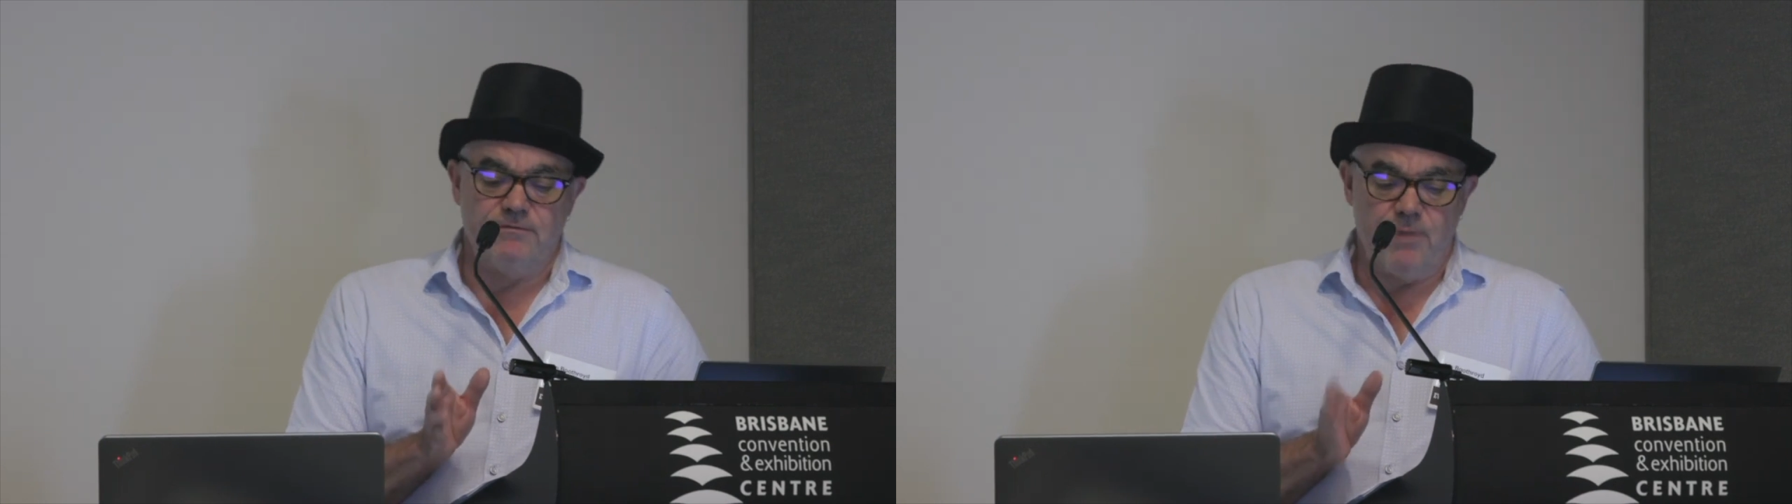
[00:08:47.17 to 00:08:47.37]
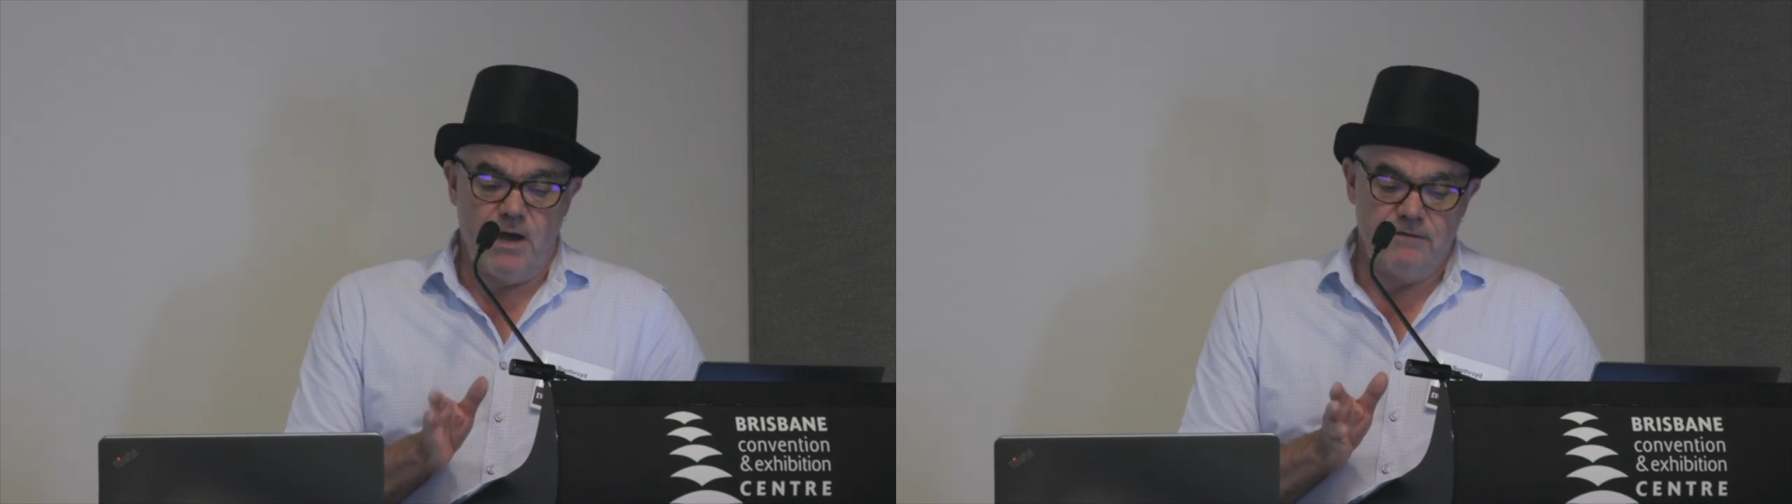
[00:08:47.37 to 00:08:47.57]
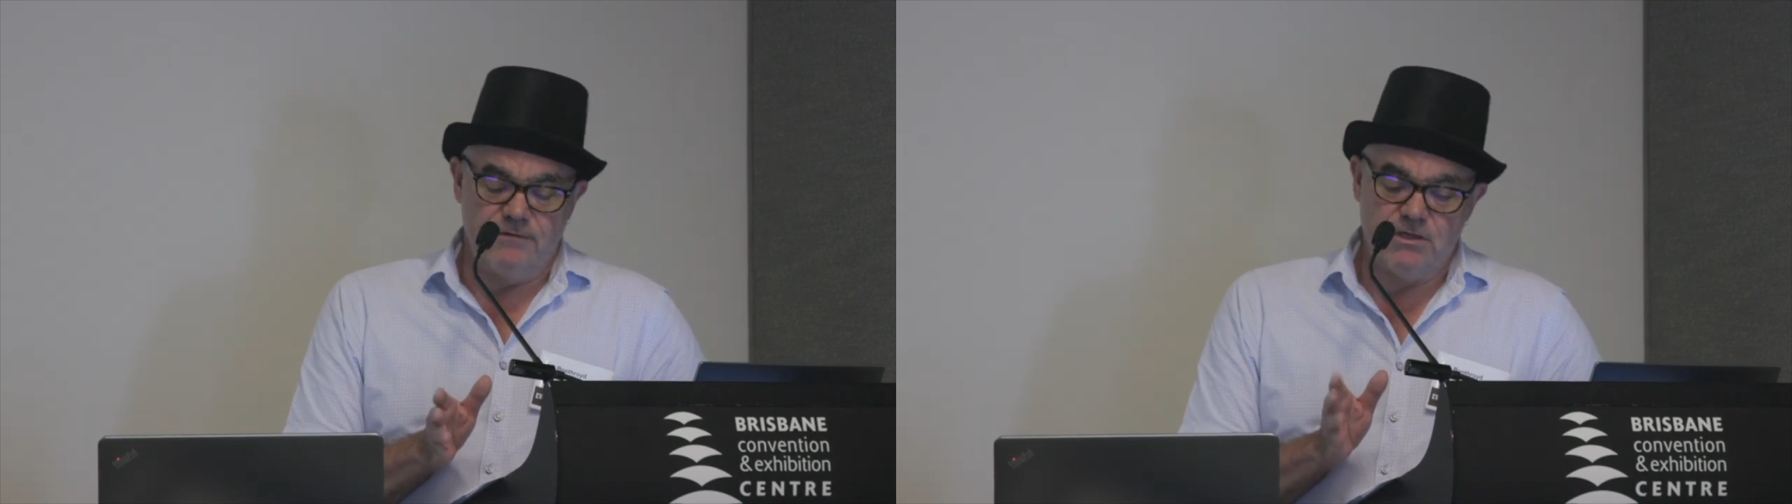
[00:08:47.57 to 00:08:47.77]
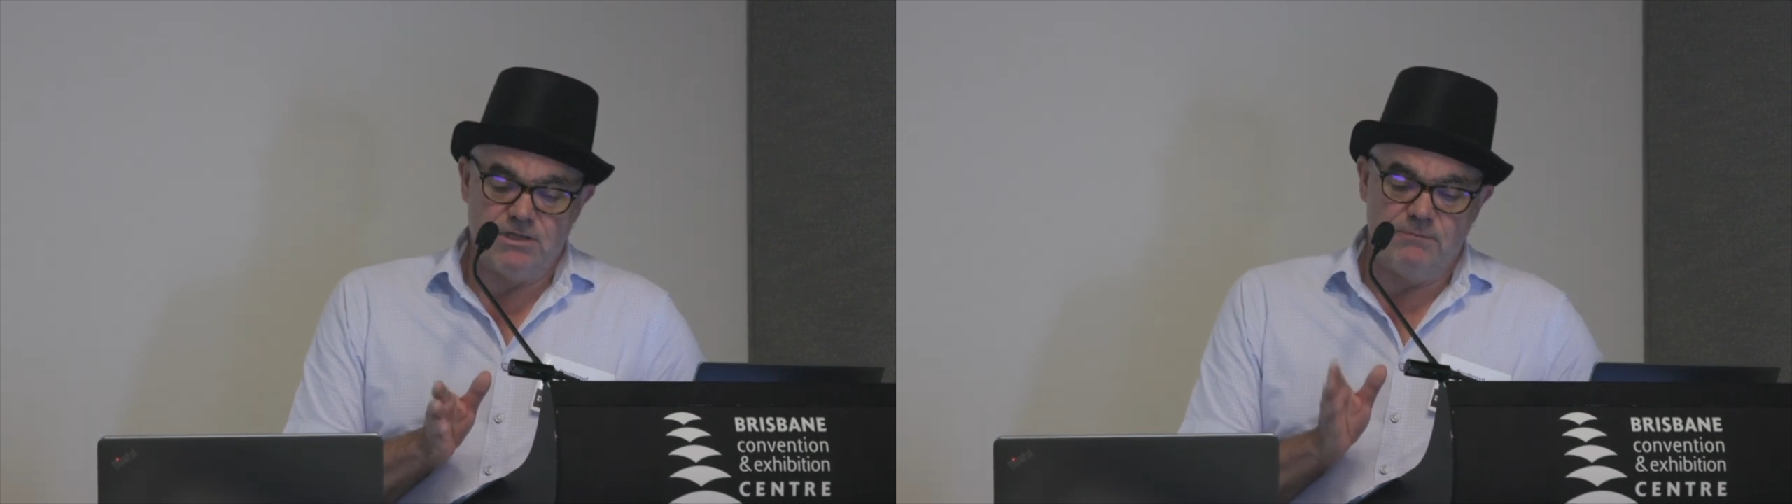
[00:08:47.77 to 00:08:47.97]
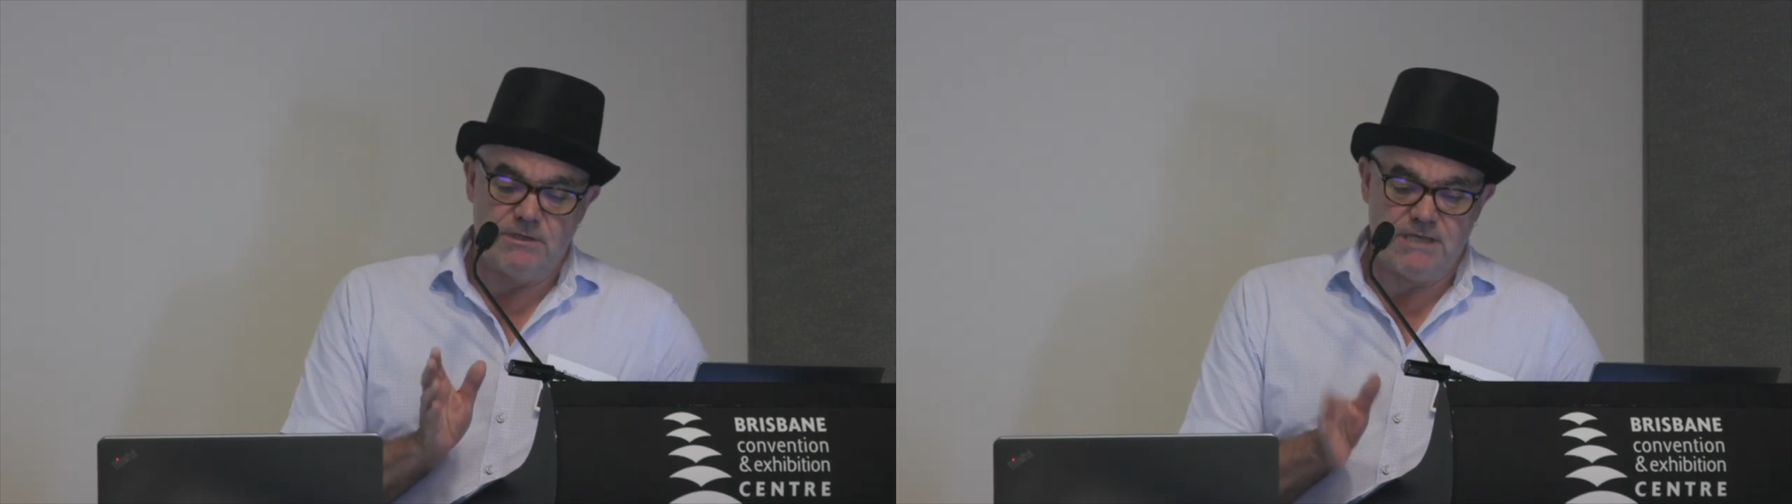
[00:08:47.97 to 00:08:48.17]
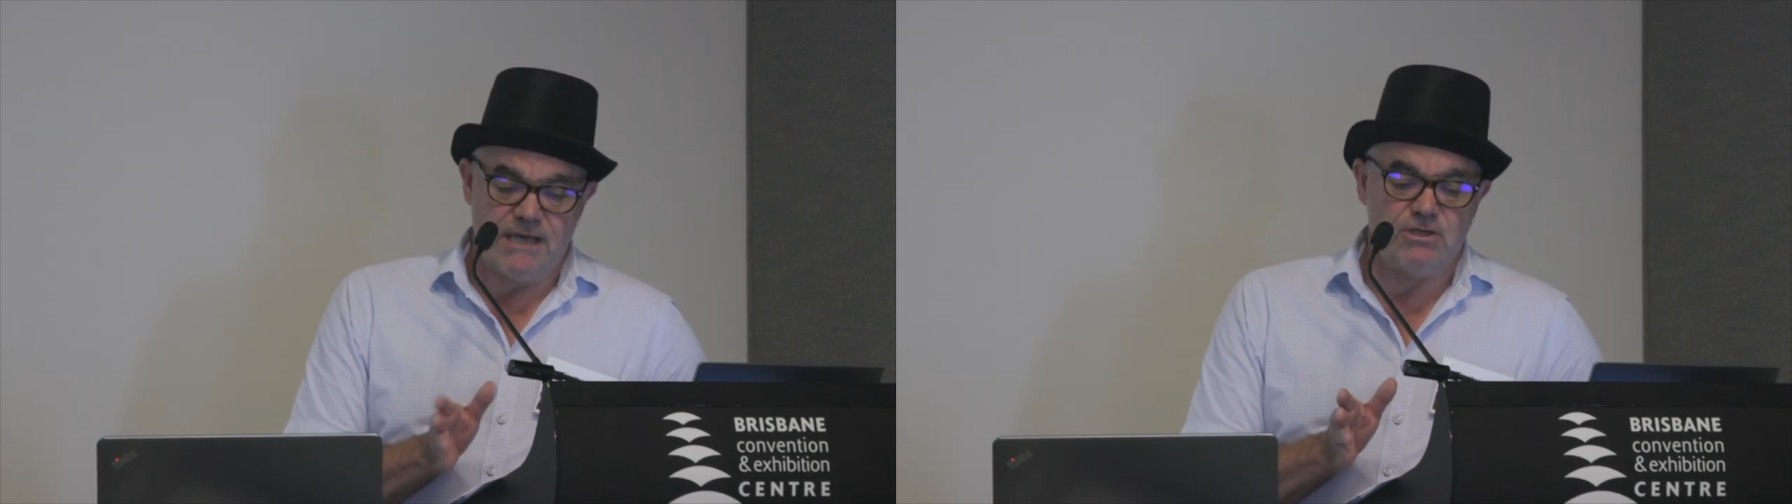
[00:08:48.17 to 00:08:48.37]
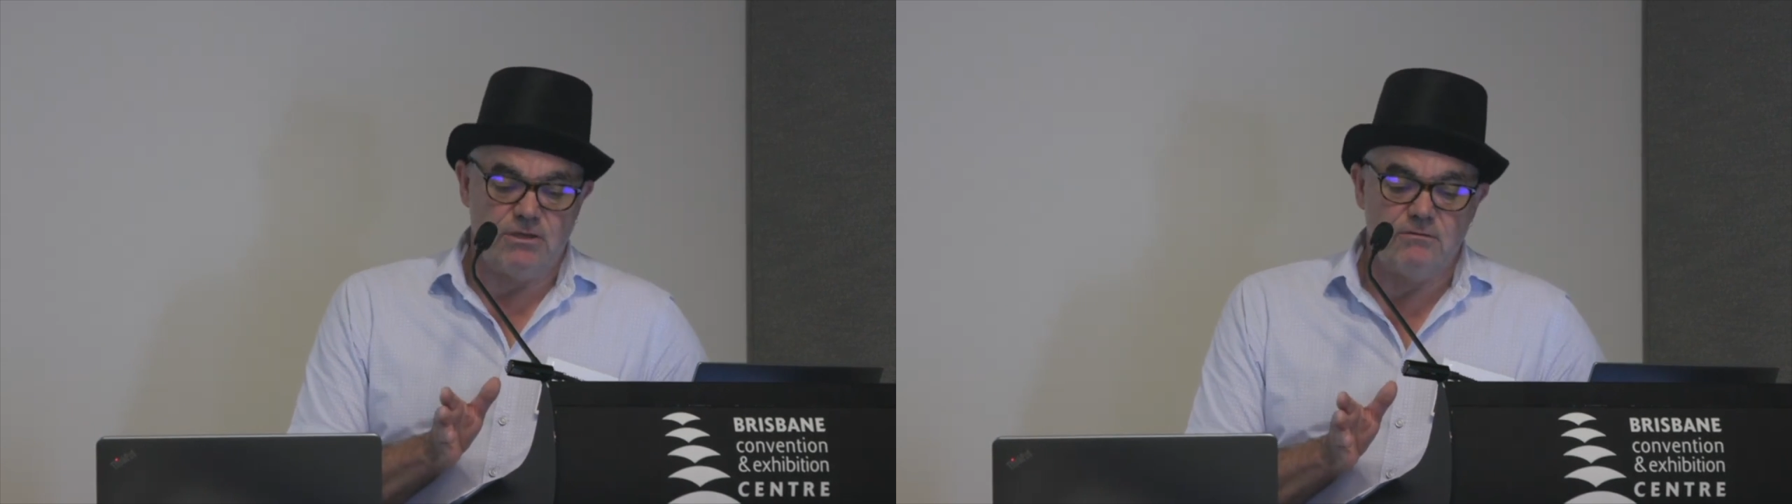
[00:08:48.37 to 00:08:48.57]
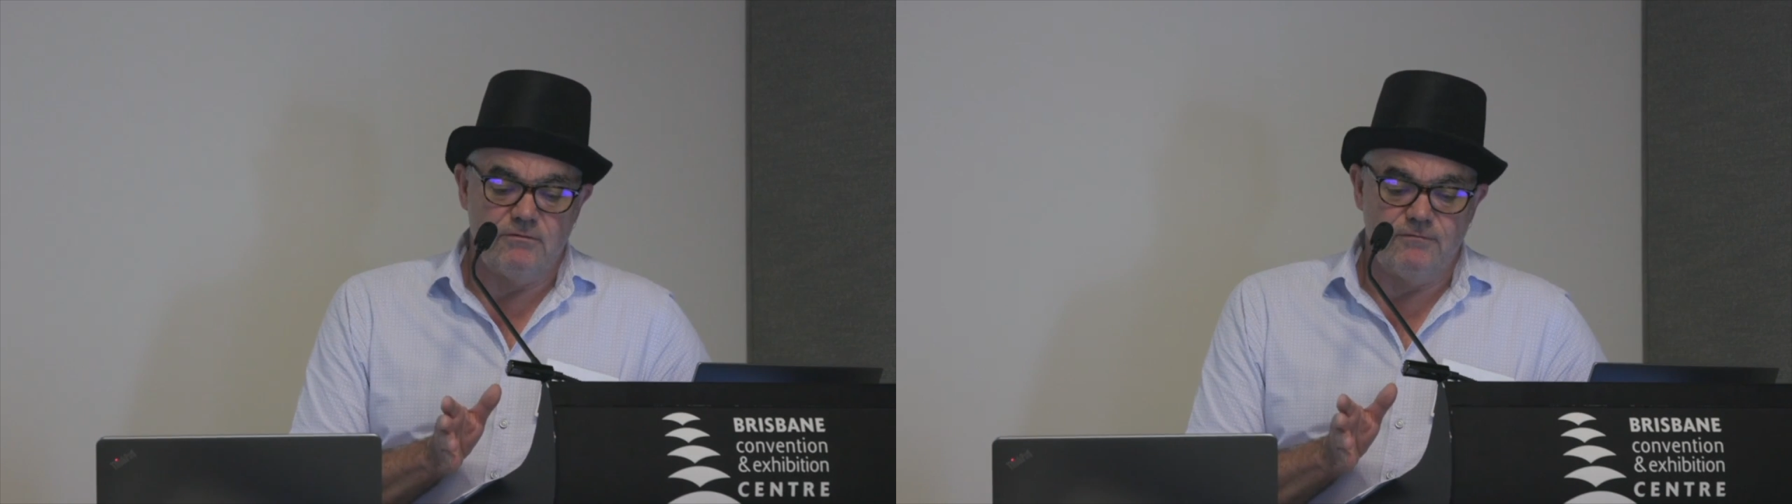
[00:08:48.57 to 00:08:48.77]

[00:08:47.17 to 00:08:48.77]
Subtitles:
for biodiversity protection